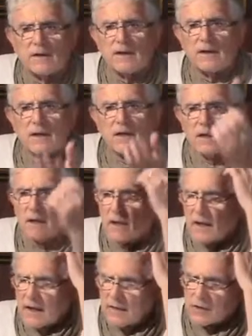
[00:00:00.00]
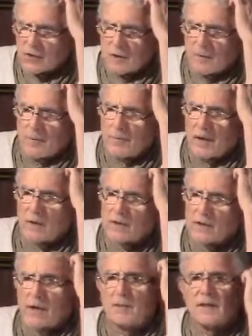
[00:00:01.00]
Gita and the Srimad
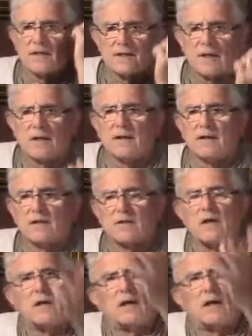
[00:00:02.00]
Bhagavatam, it's telling us